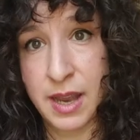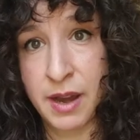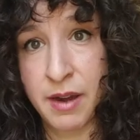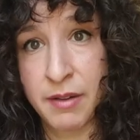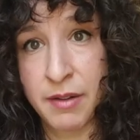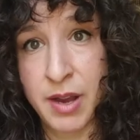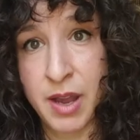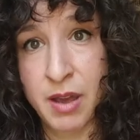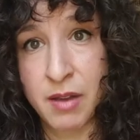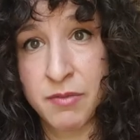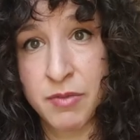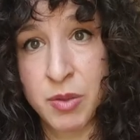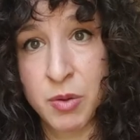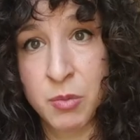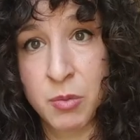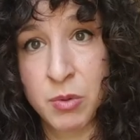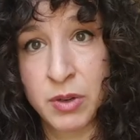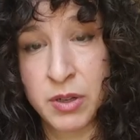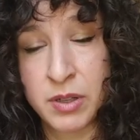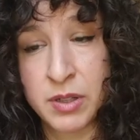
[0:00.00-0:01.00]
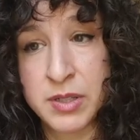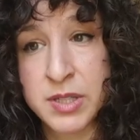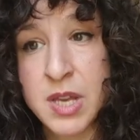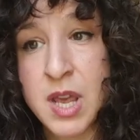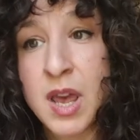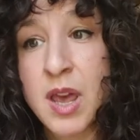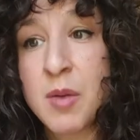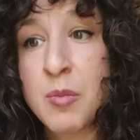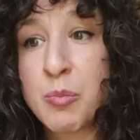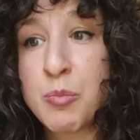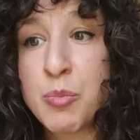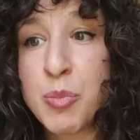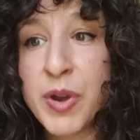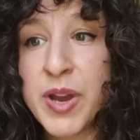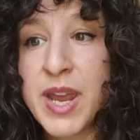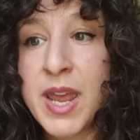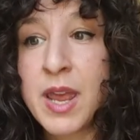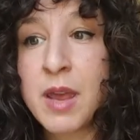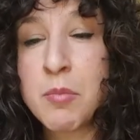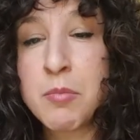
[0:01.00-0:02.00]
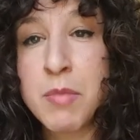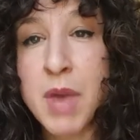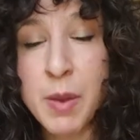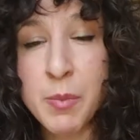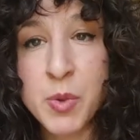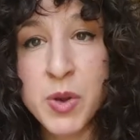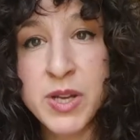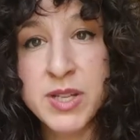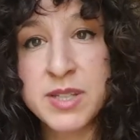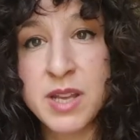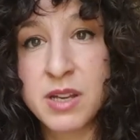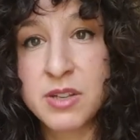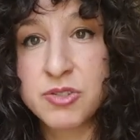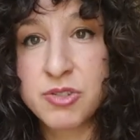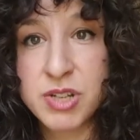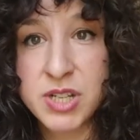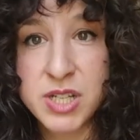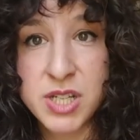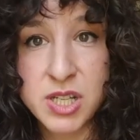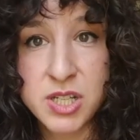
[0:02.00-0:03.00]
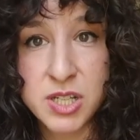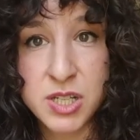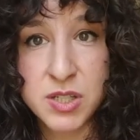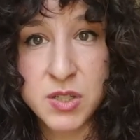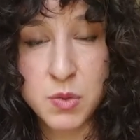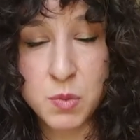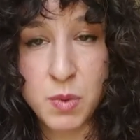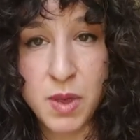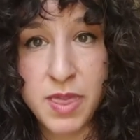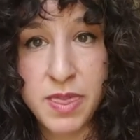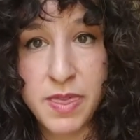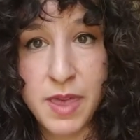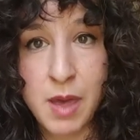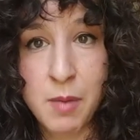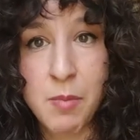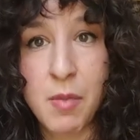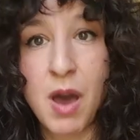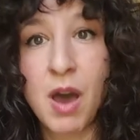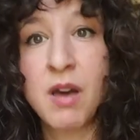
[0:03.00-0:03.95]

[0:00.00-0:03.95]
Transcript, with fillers: area of the world, bringing memories and traditions with them